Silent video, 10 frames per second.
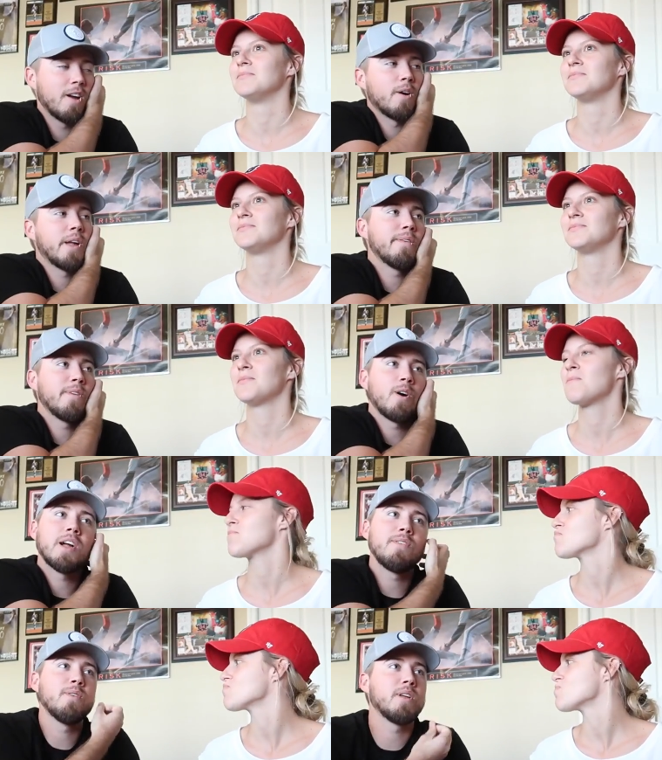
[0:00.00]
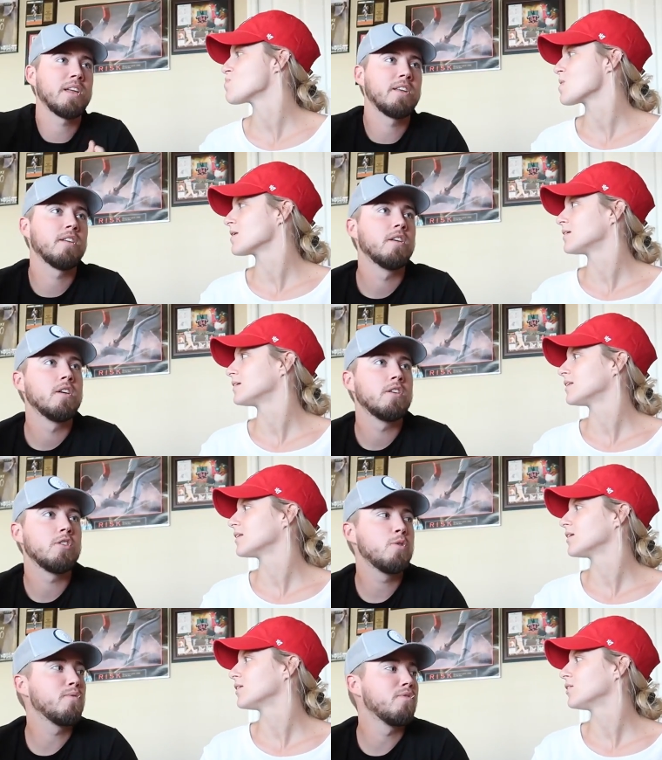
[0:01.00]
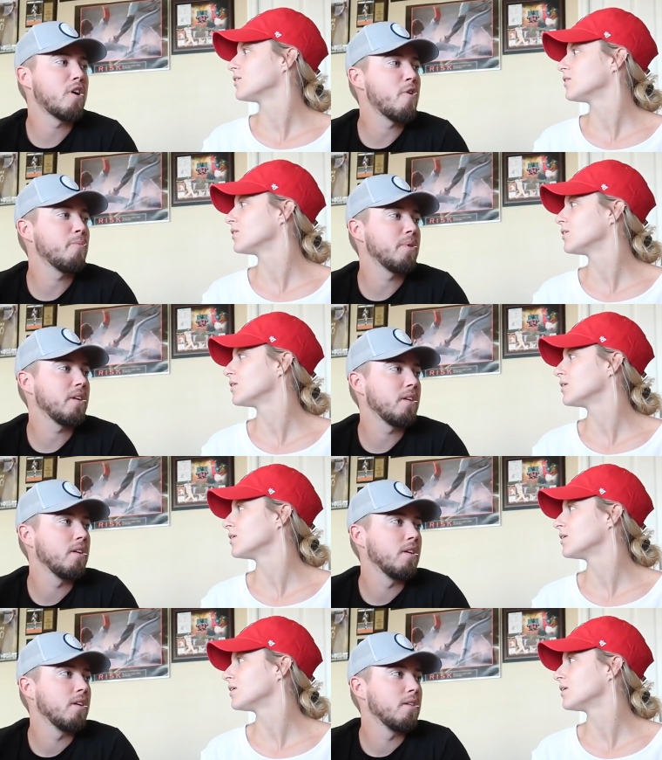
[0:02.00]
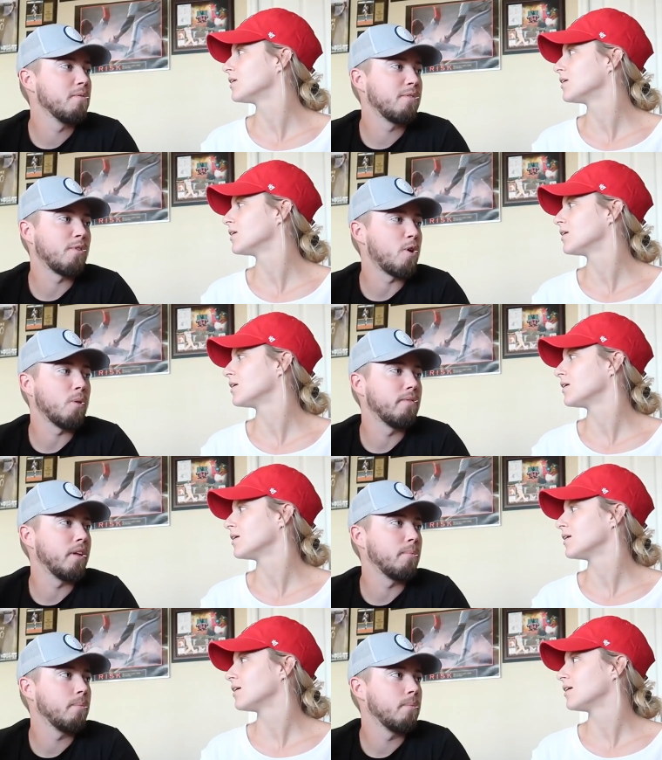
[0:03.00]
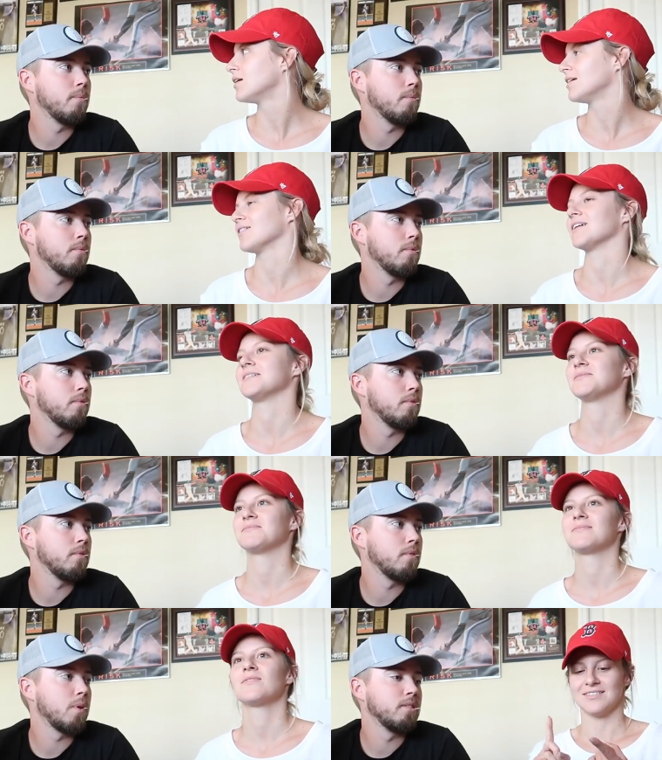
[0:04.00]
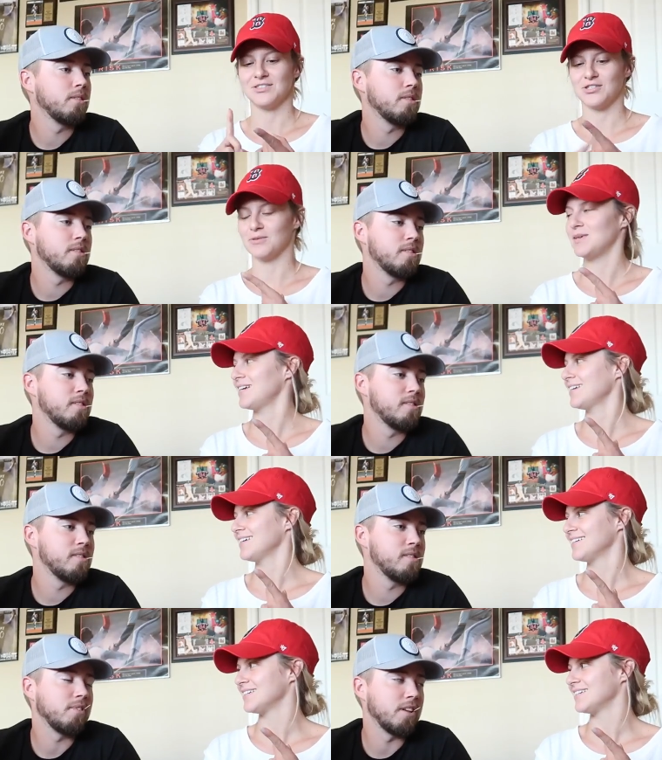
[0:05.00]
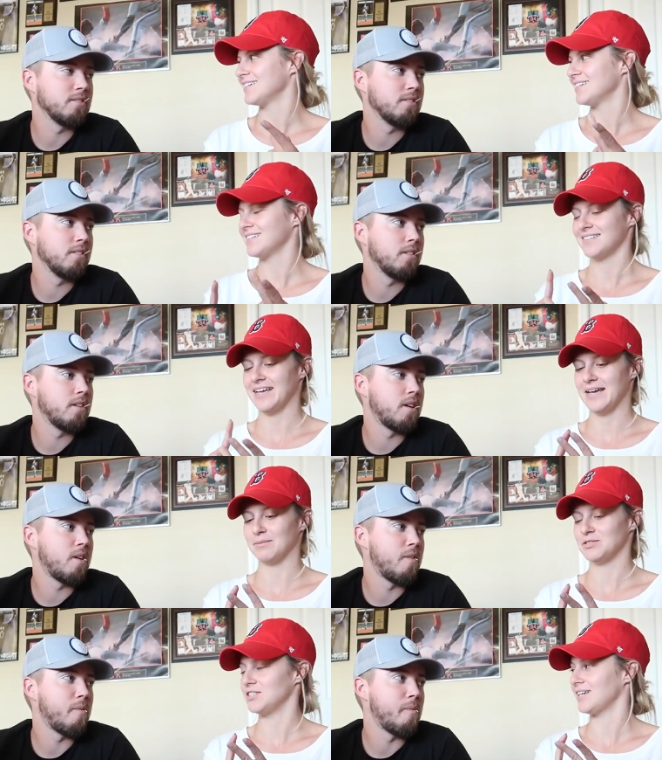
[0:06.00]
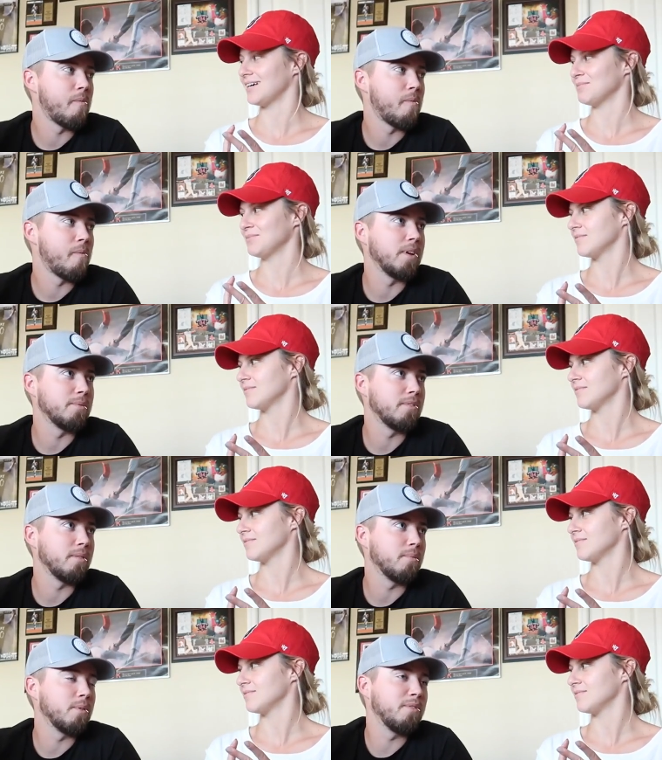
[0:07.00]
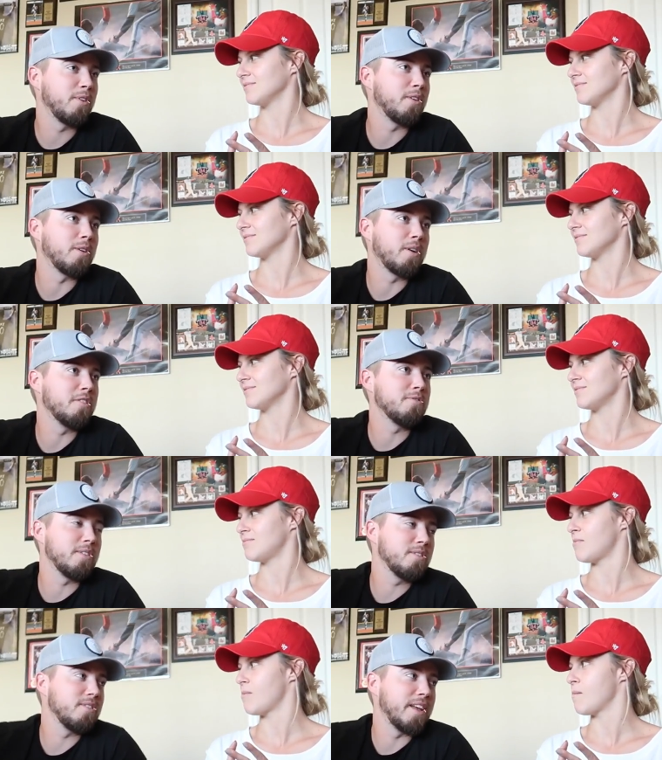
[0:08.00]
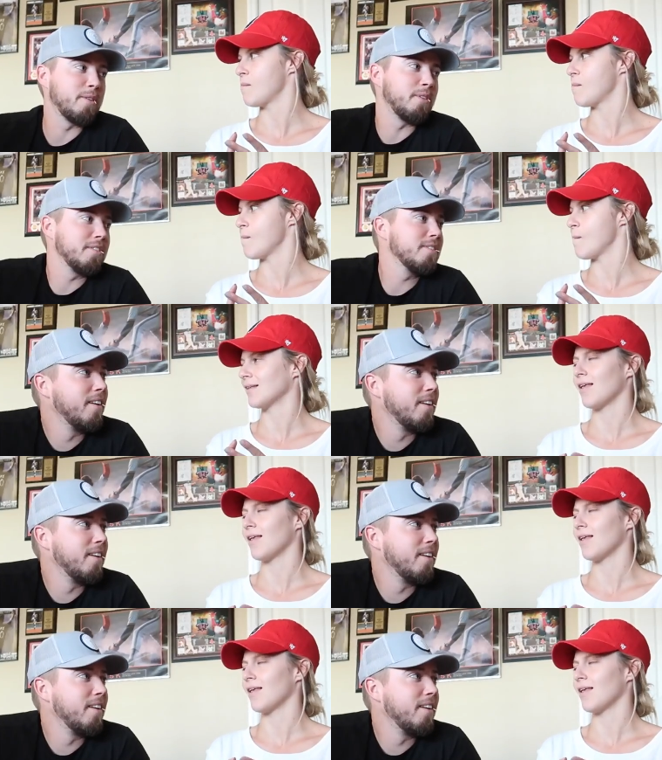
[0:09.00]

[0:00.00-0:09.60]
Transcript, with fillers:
Speaker 1: Here, I'll give you. I'll give you a hint. You've known me for all of them.
Speaker 2: Okay. Germany.
Speaker 1: Yes.
Speaker 2: Amsterdam.
Speaker 1: Amsterdam. Well, if you're gonna go countries, Netherlands.